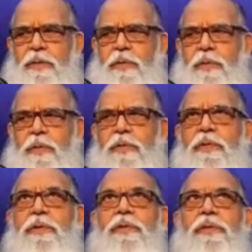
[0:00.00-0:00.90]

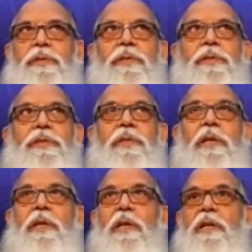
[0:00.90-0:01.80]
So,
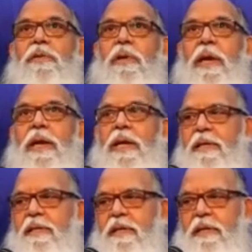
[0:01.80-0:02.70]
suddenly your light
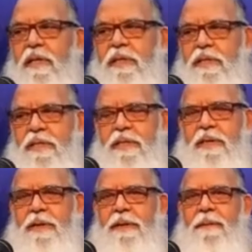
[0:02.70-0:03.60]
has increased.
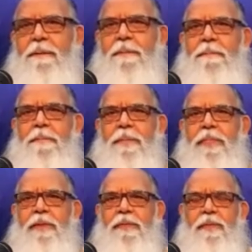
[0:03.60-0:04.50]

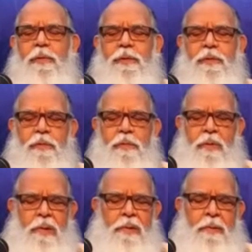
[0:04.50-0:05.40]
So,
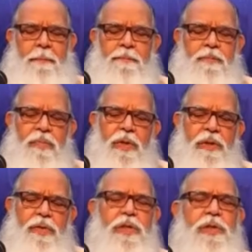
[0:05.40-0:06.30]

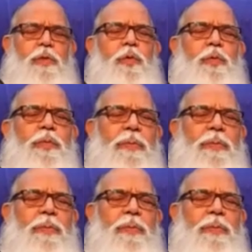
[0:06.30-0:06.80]
these two